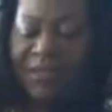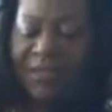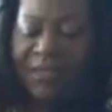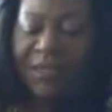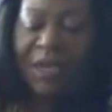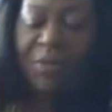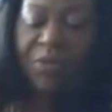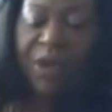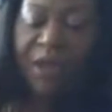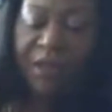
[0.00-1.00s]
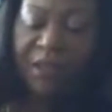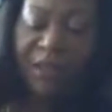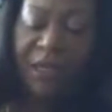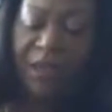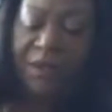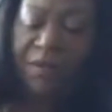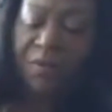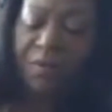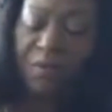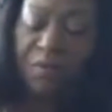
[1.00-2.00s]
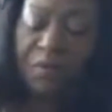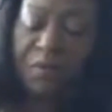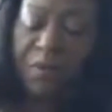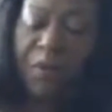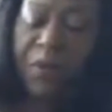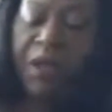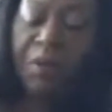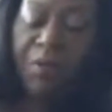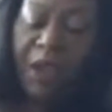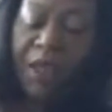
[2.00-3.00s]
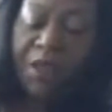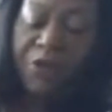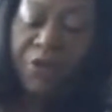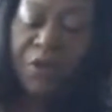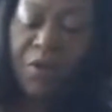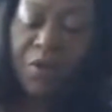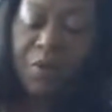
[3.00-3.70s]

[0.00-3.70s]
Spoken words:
you got to break the seal without breaking your soap.